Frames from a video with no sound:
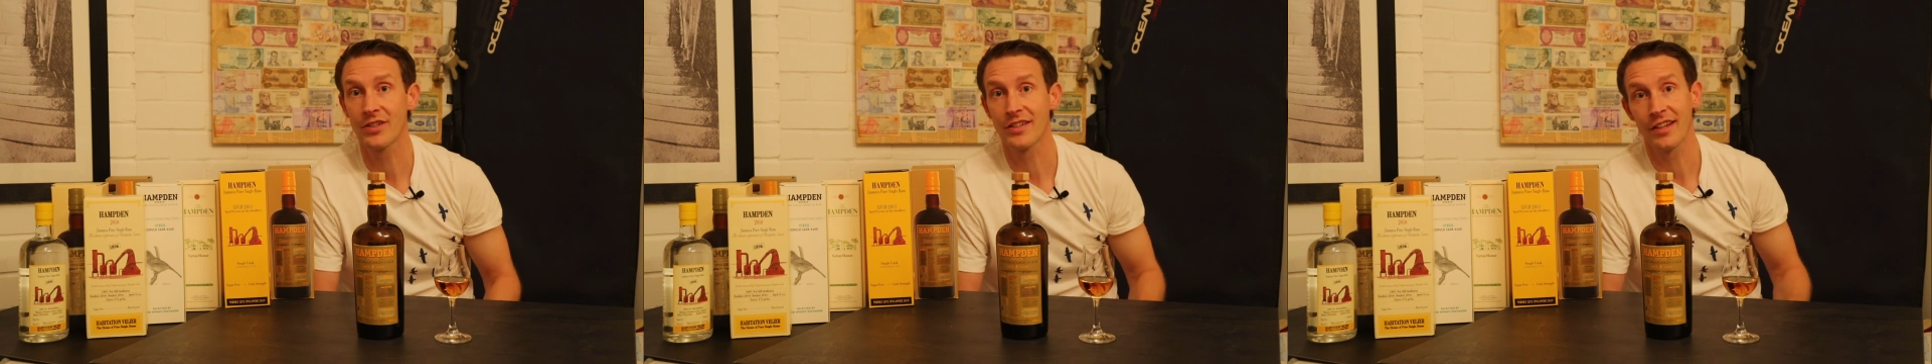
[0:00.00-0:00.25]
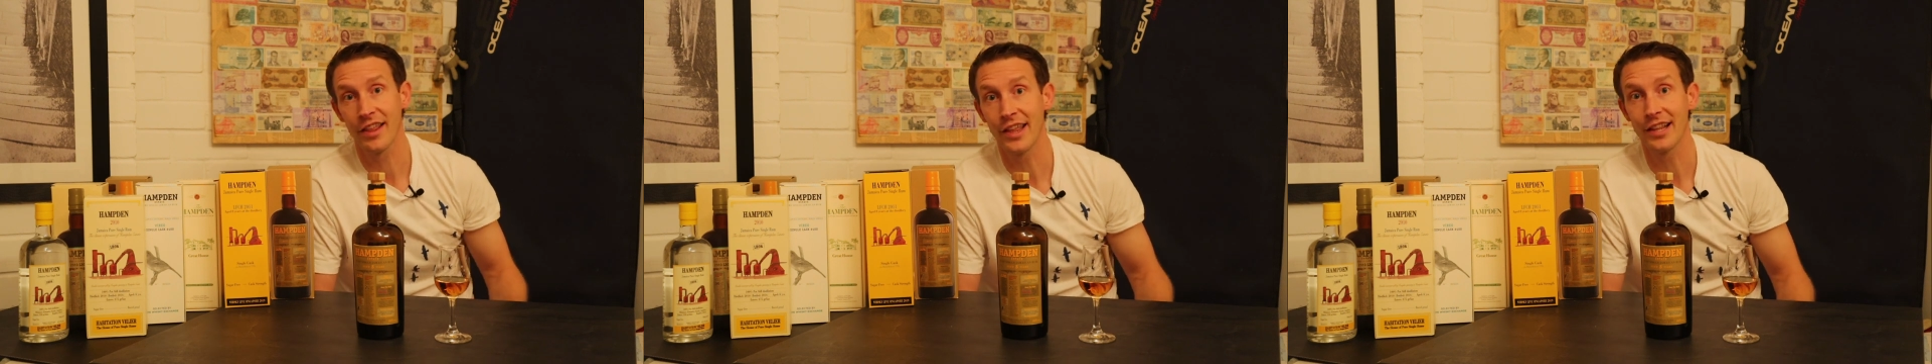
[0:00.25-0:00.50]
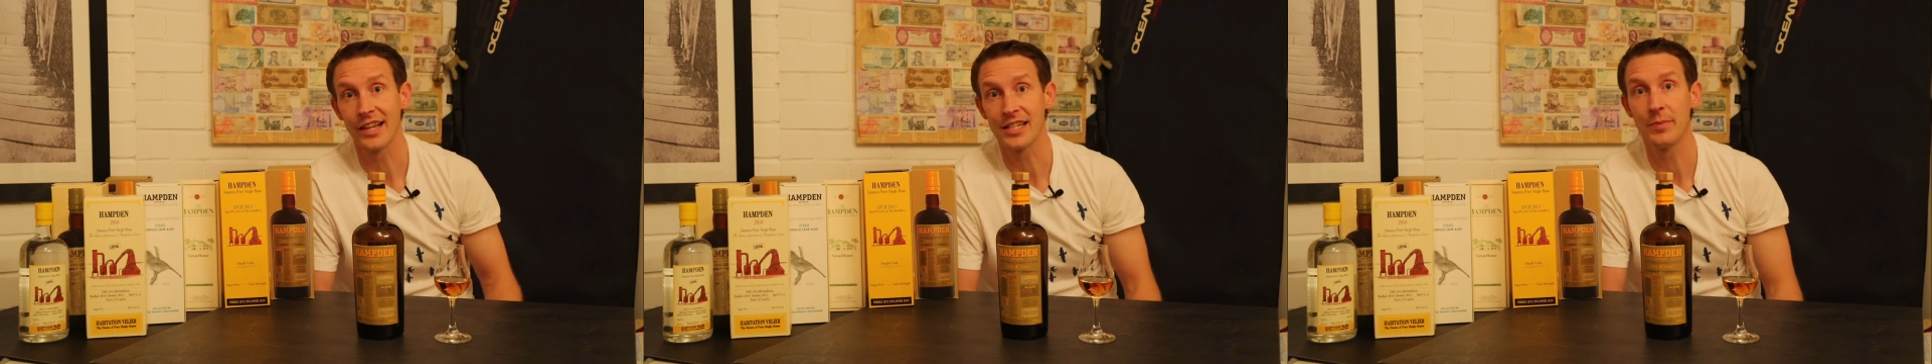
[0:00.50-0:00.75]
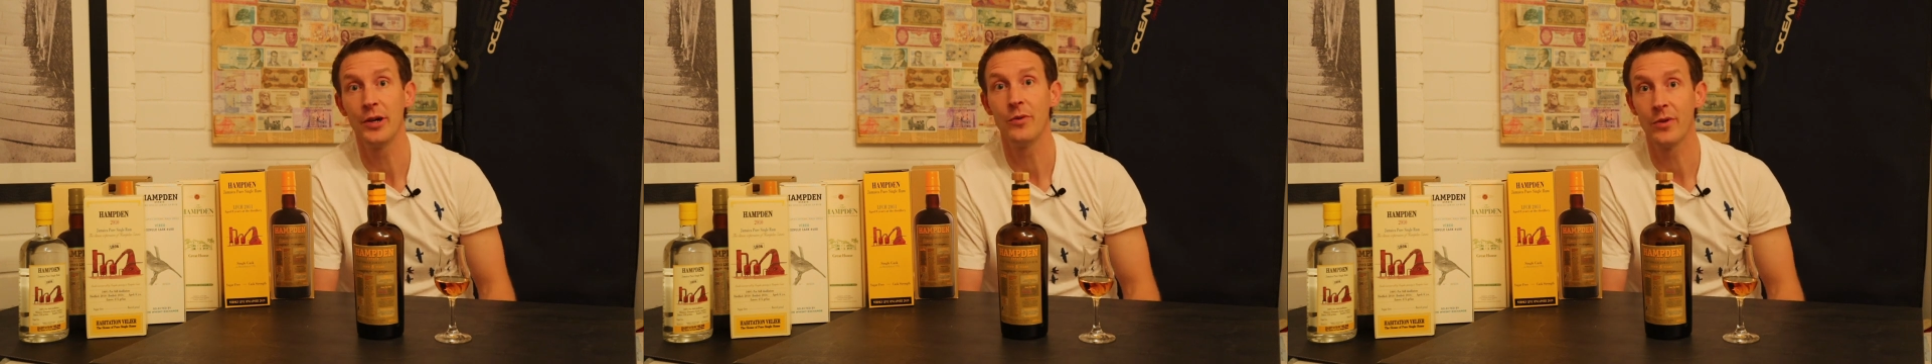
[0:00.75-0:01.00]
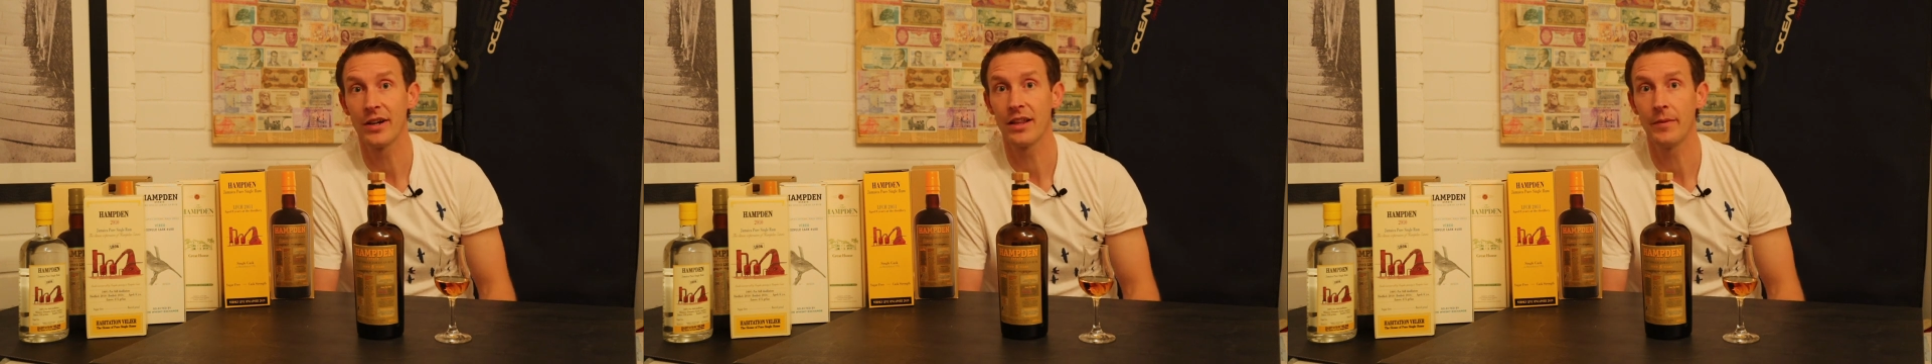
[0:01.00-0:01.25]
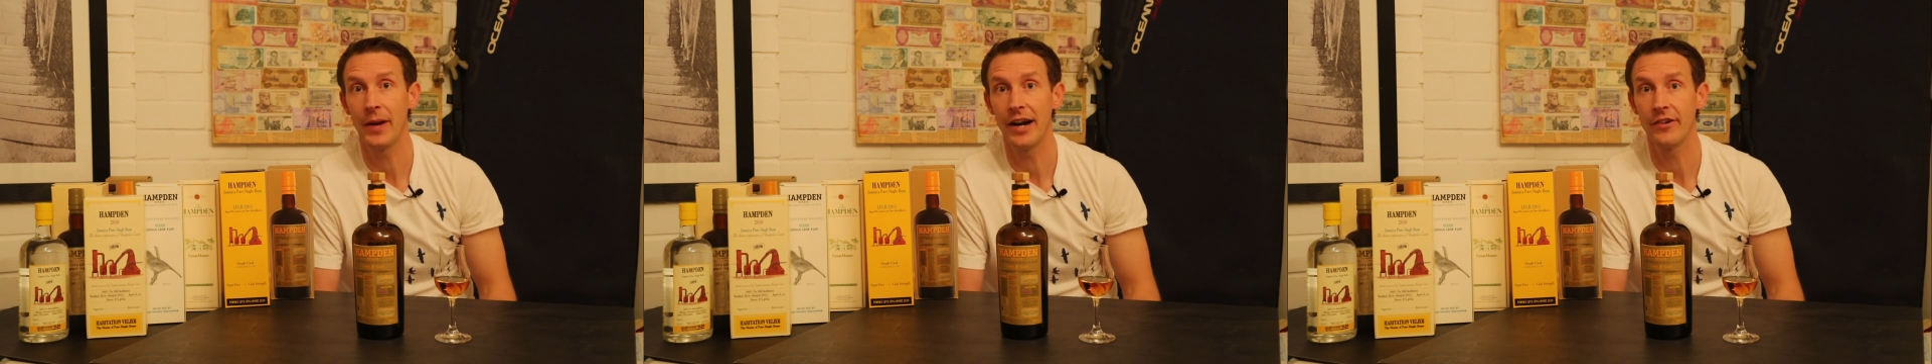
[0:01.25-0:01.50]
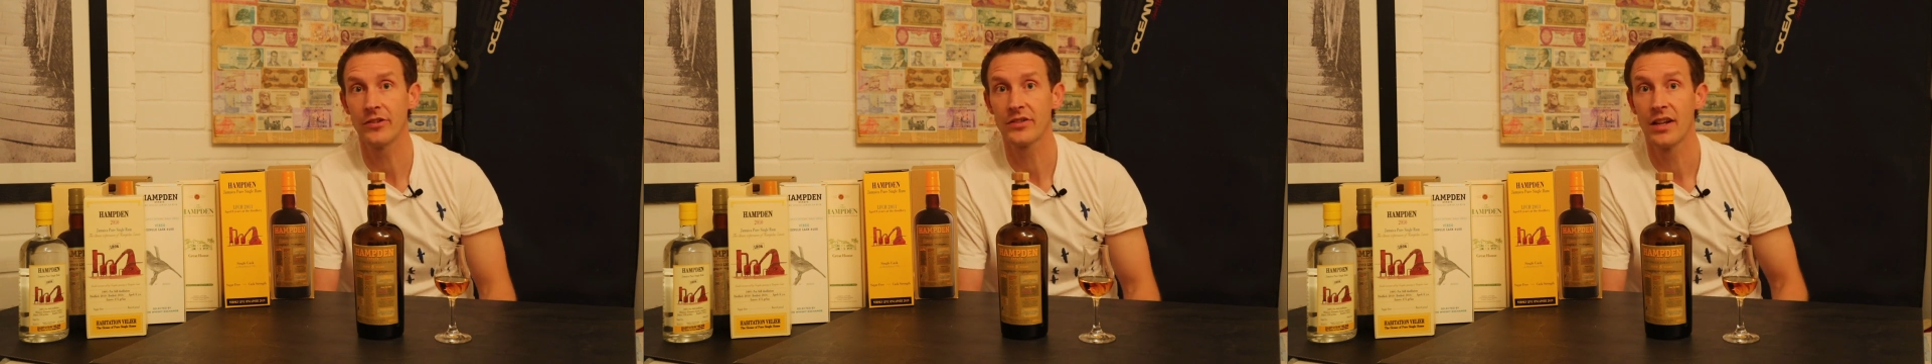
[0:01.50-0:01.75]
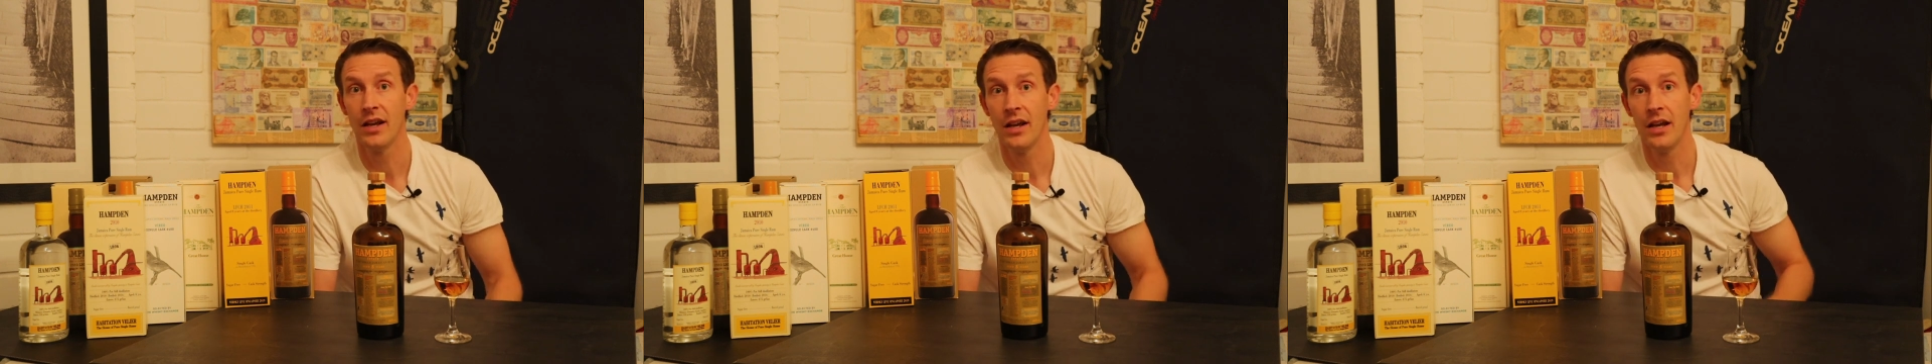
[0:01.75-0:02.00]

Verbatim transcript: because I think they spilt one of the barrels,